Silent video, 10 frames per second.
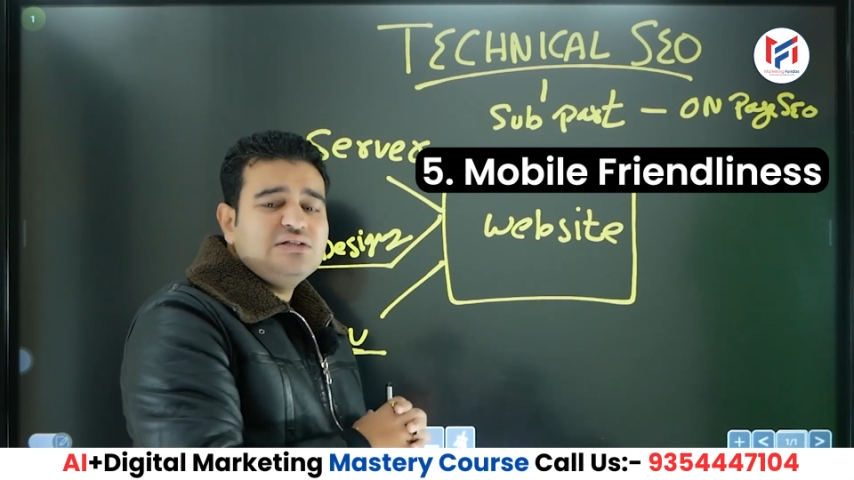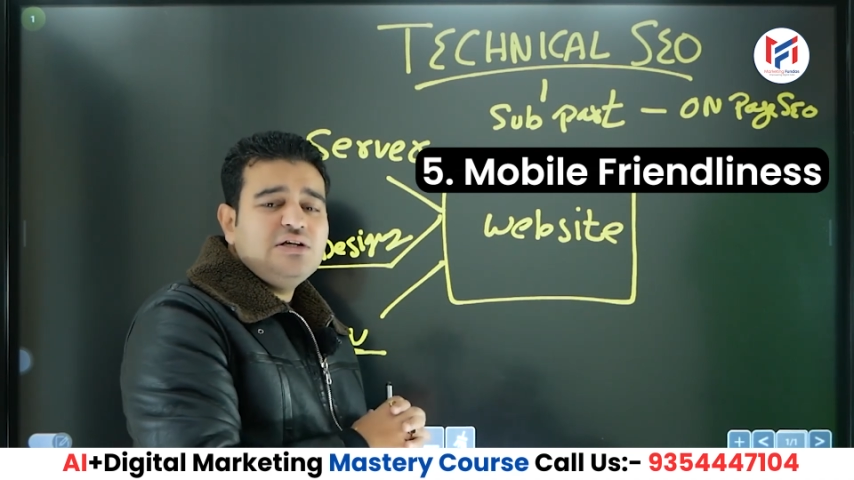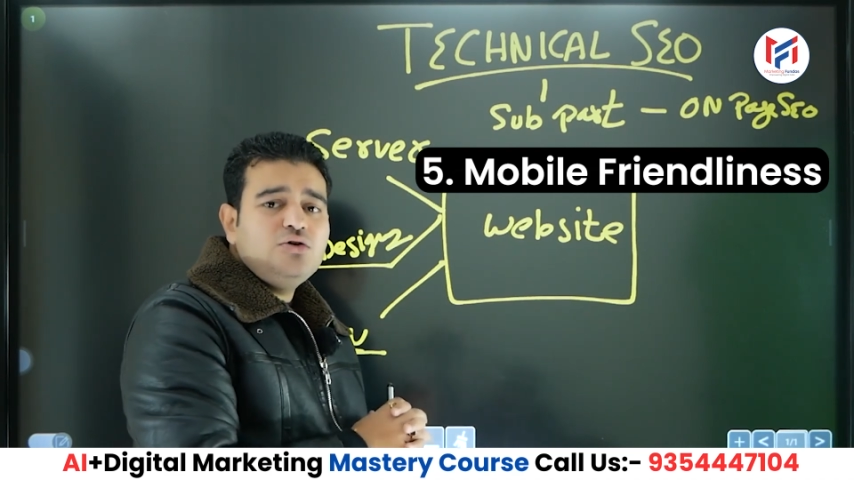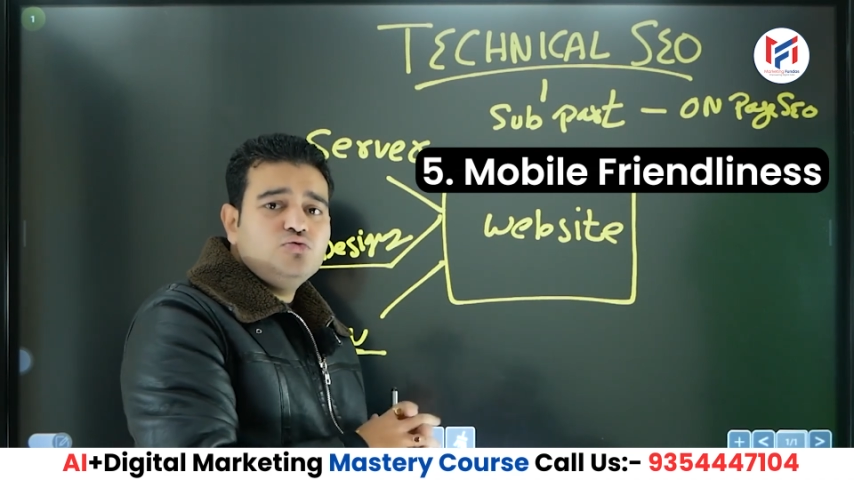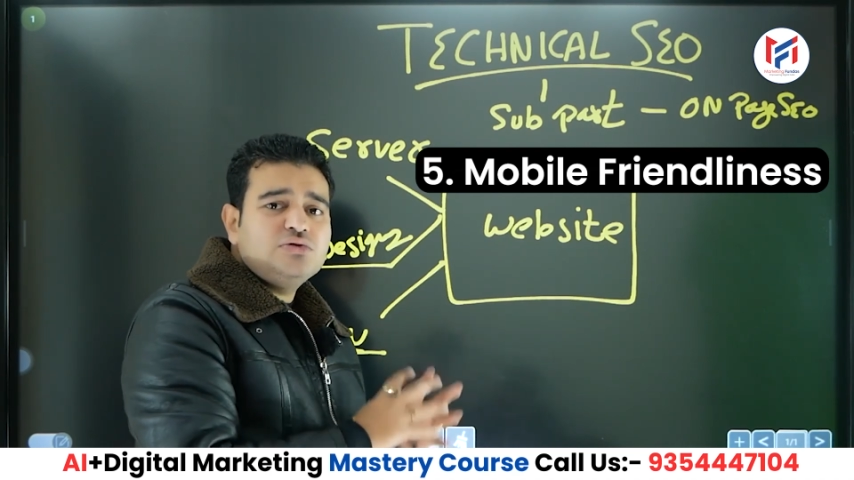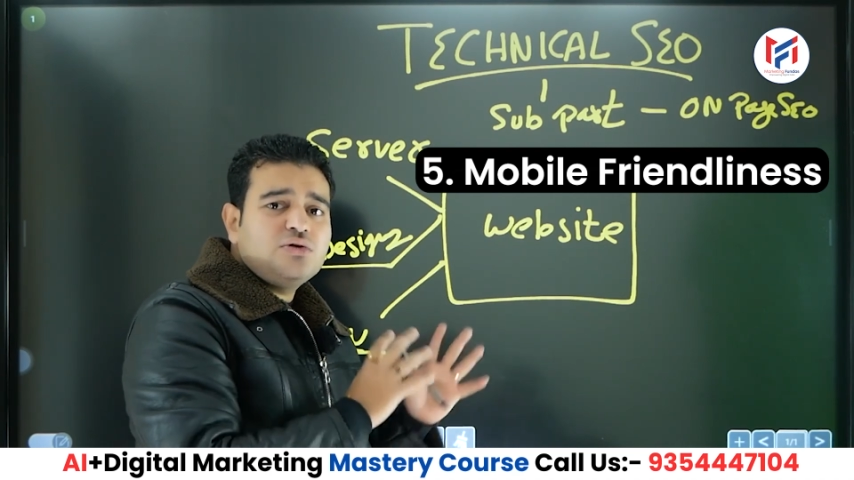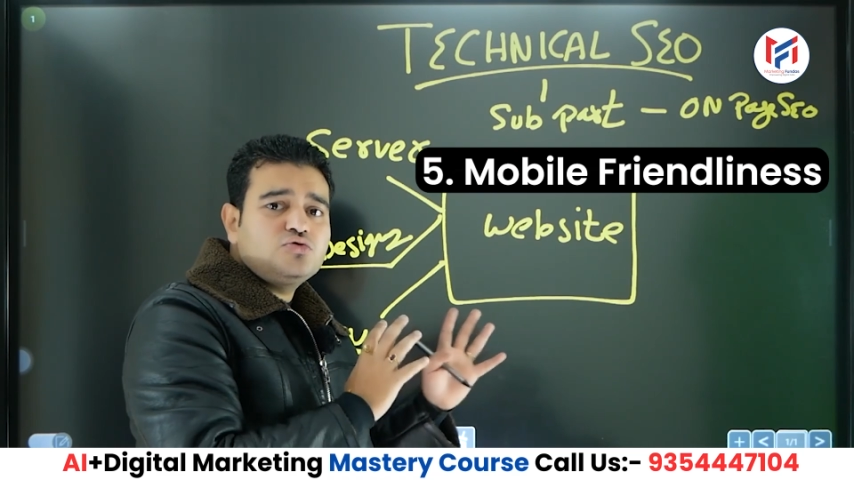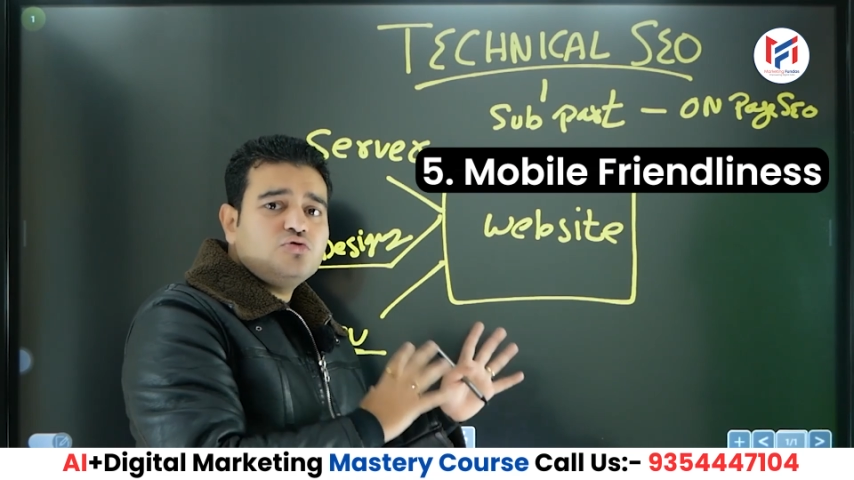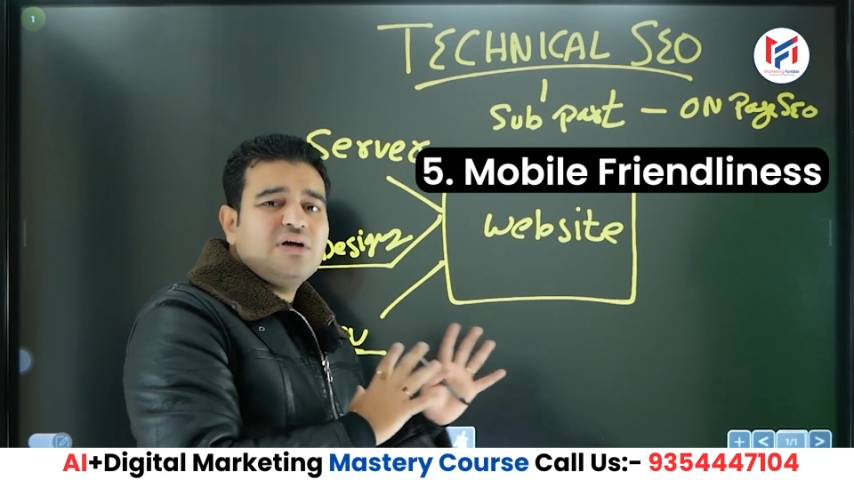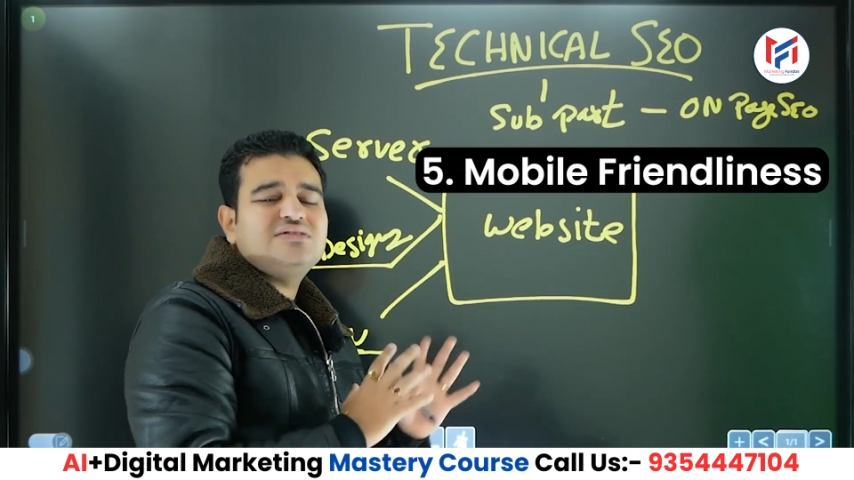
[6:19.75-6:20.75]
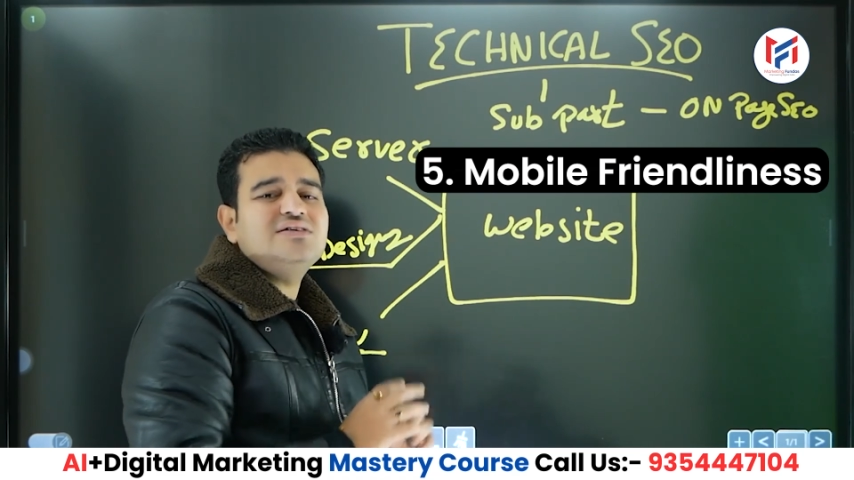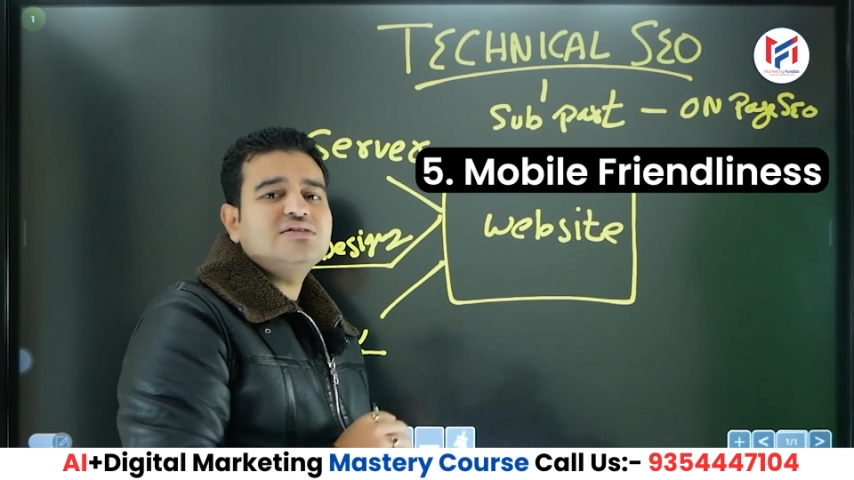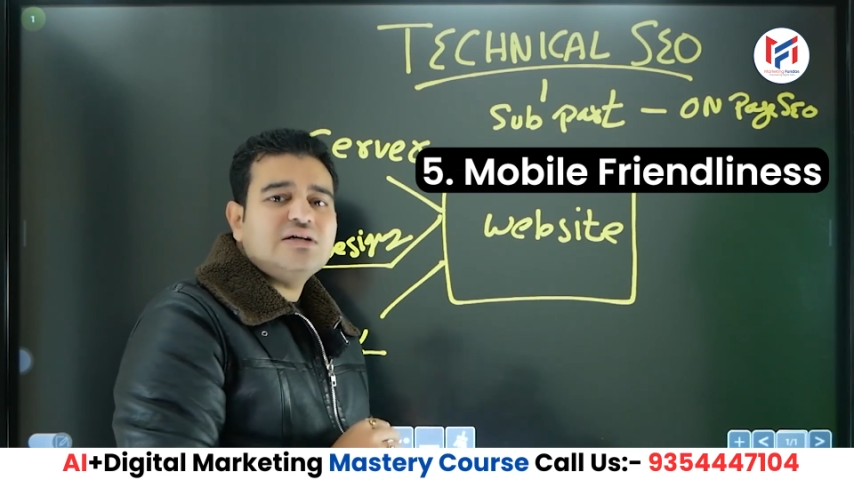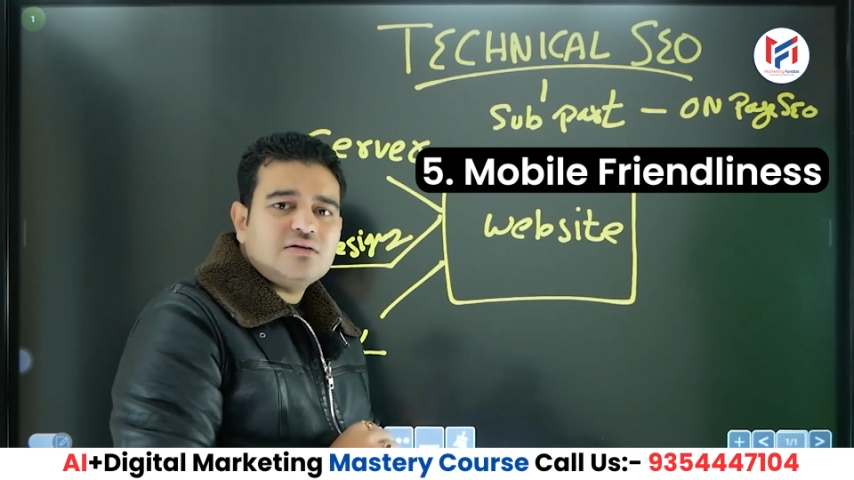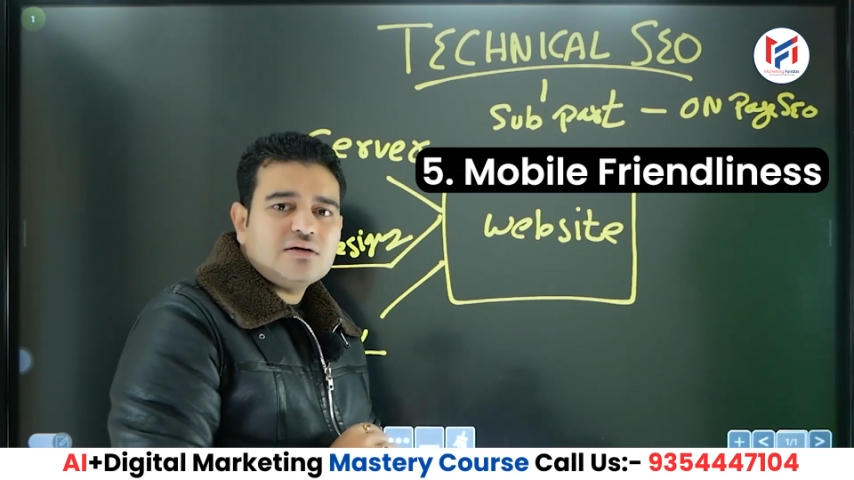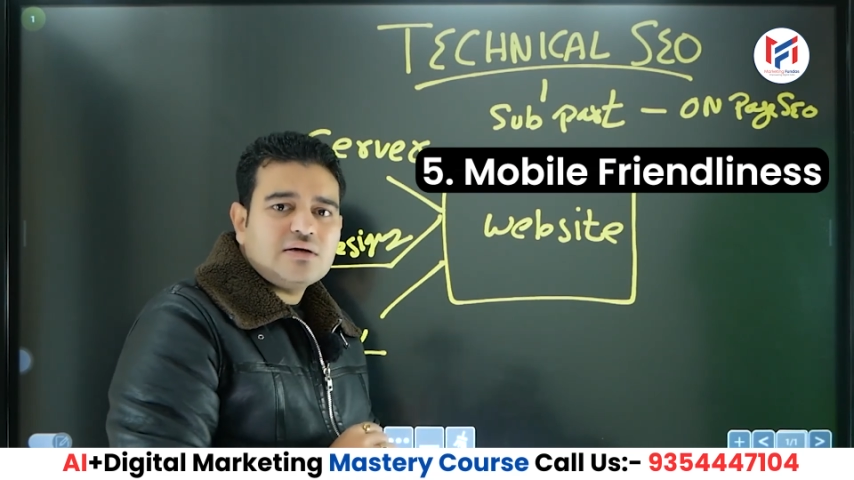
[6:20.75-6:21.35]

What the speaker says: it from any kind of screen.